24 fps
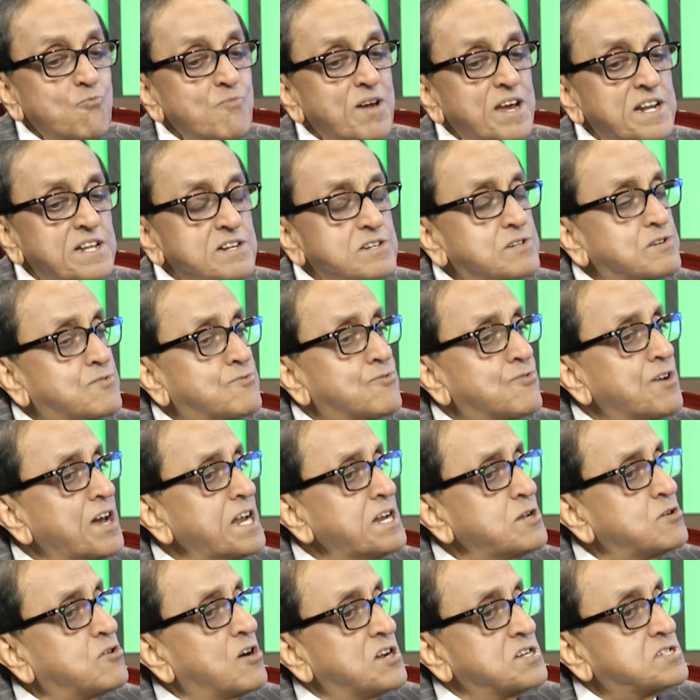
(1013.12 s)
made a
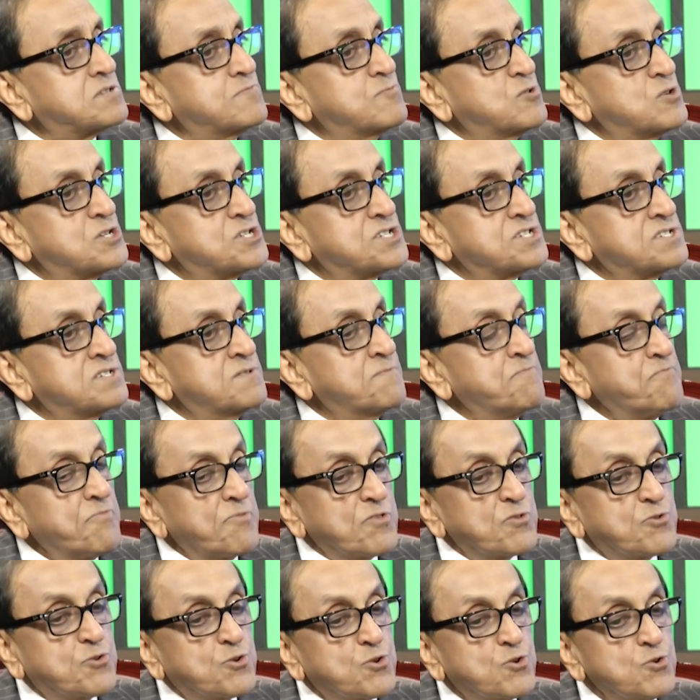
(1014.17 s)
great contribution
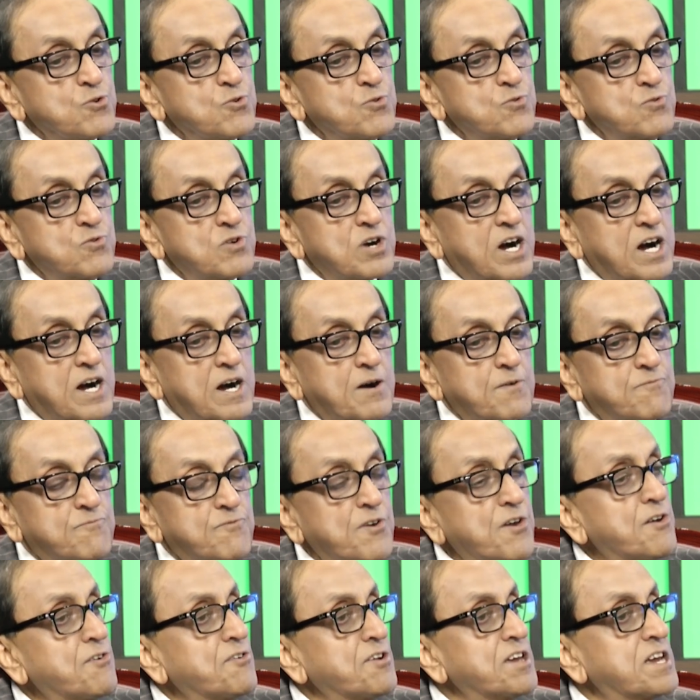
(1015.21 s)
through
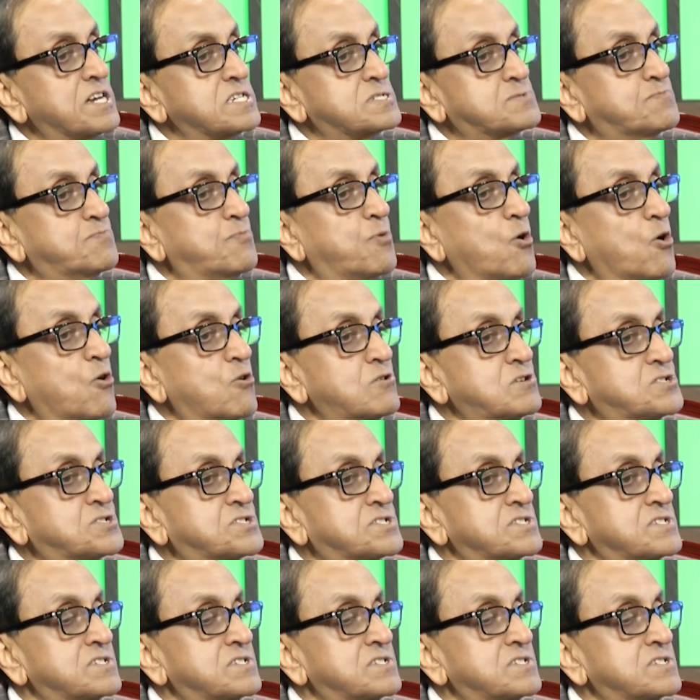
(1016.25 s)
various boards